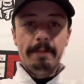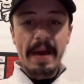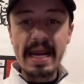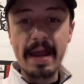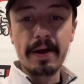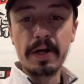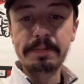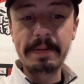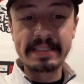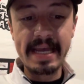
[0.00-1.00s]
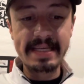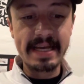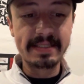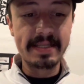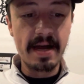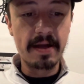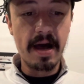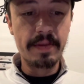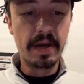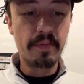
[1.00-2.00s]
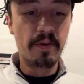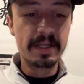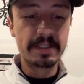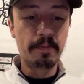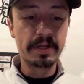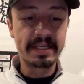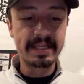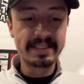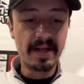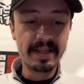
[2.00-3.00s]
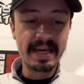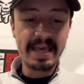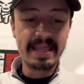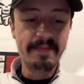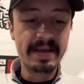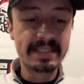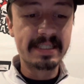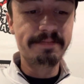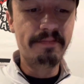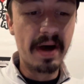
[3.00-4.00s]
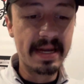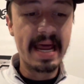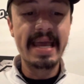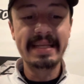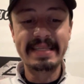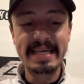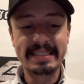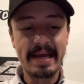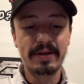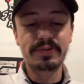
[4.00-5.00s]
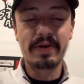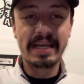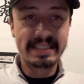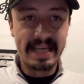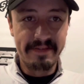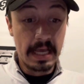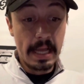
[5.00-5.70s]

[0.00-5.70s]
Benny here, GhostPicksATS.com, the number one sports consultant in the business. Monday, December 27th.